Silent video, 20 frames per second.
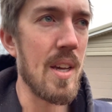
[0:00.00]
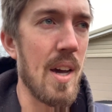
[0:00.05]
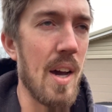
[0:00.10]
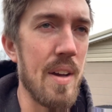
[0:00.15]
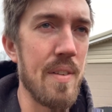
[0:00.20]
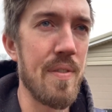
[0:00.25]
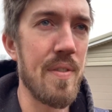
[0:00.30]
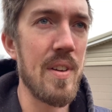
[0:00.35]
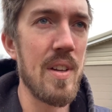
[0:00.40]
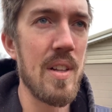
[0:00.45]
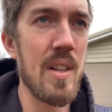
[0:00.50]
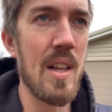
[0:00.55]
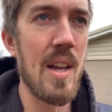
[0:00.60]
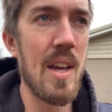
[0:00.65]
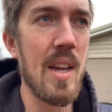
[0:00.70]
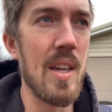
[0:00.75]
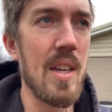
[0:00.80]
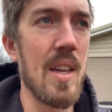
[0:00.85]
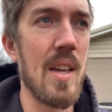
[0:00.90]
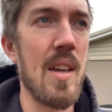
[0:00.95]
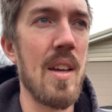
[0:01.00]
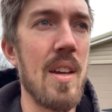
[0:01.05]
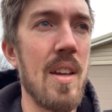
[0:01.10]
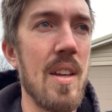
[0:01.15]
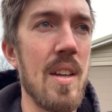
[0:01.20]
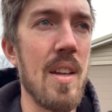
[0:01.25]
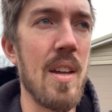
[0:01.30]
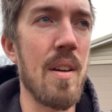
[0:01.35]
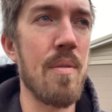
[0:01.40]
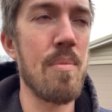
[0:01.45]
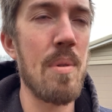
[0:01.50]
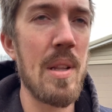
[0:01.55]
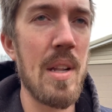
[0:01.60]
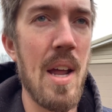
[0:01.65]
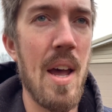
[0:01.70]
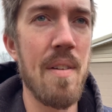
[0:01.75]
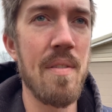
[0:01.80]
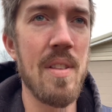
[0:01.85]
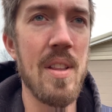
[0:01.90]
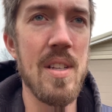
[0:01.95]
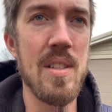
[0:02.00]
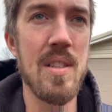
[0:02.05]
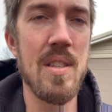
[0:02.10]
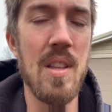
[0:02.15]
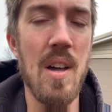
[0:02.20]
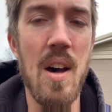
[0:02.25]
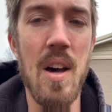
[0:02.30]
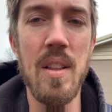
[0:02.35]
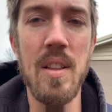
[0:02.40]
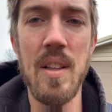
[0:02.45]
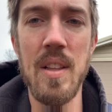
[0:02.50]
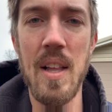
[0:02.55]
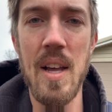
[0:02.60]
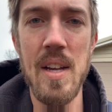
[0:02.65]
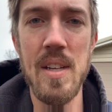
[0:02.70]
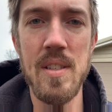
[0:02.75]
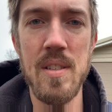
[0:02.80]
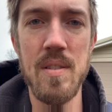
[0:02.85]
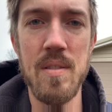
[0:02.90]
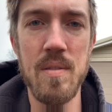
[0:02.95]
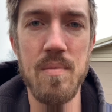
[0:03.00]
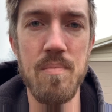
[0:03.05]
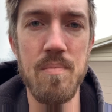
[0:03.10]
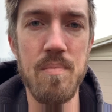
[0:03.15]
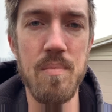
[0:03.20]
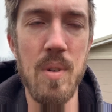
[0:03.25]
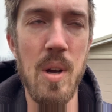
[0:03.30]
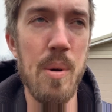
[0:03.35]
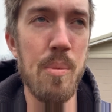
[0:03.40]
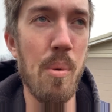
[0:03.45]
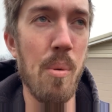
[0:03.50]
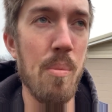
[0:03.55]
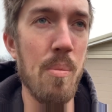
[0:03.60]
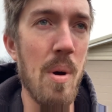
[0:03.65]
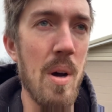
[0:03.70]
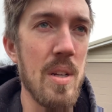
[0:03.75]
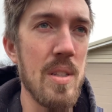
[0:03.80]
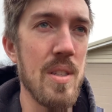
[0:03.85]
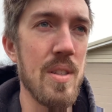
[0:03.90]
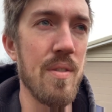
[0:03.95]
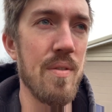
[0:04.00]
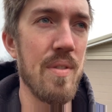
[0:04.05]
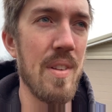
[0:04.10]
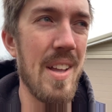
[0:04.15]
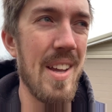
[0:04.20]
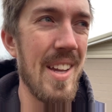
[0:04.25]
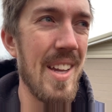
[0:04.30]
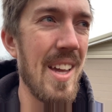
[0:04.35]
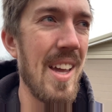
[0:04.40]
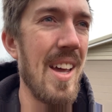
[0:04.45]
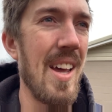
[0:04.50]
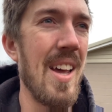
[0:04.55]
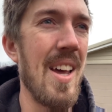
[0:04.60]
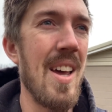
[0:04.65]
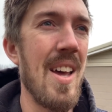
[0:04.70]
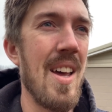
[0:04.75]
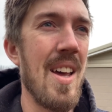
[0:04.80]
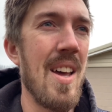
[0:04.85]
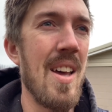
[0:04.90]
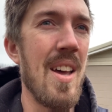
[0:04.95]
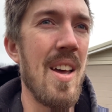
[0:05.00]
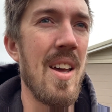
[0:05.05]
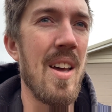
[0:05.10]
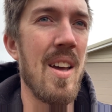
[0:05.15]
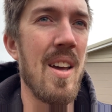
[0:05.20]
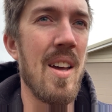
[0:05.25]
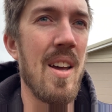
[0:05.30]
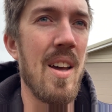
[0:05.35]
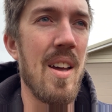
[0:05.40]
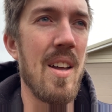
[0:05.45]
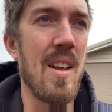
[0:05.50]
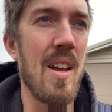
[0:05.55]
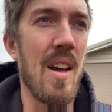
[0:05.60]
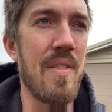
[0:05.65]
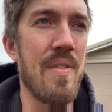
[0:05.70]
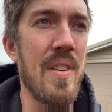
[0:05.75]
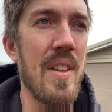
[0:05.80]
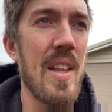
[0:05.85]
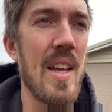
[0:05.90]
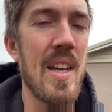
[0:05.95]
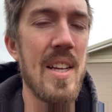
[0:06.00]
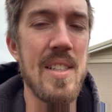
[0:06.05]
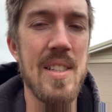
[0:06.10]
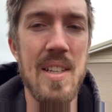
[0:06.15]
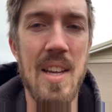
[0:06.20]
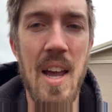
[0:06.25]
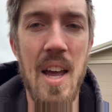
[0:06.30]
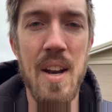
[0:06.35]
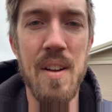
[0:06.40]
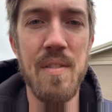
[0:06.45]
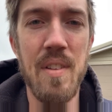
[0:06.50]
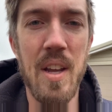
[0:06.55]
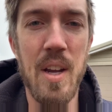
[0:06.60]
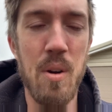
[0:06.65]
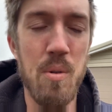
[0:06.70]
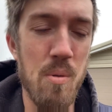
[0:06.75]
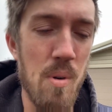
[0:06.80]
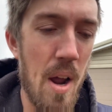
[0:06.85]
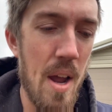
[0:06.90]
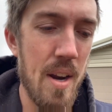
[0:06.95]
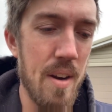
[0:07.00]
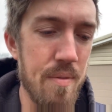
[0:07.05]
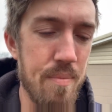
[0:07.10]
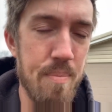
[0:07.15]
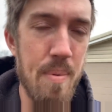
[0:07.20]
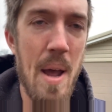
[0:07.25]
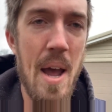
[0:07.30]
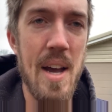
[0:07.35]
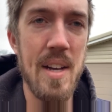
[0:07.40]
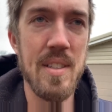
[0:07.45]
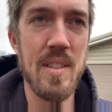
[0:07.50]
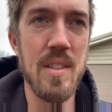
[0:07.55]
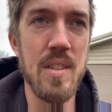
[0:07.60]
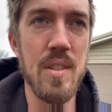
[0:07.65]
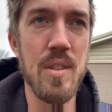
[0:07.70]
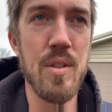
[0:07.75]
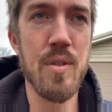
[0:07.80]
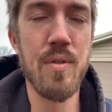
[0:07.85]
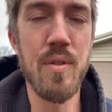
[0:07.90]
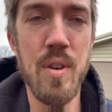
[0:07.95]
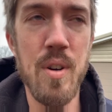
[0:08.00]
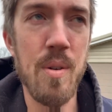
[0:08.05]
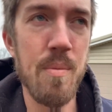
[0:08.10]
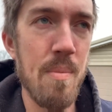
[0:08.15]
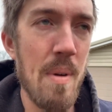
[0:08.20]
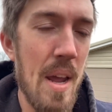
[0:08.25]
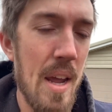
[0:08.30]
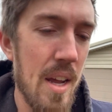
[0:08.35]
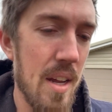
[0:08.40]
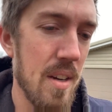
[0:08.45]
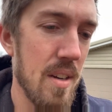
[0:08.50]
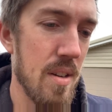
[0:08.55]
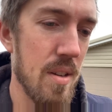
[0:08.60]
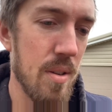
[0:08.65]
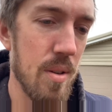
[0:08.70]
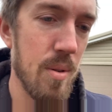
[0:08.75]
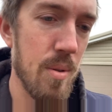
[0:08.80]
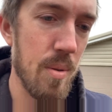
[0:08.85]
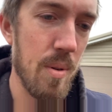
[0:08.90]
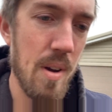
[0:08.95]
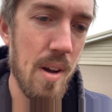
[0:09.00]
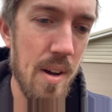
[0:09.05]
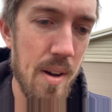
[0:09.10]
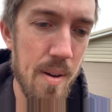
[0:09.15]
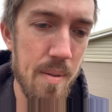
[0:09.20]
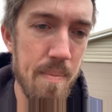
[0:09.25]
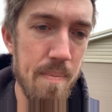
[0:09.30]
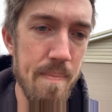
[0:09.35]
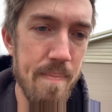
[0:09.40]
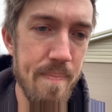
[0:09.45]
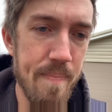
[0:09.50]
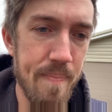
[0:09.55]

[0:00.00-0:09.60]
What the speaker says: feel like I've been having this thought the last couple months of like, I feel like it's kind of like a rite of passage for a man to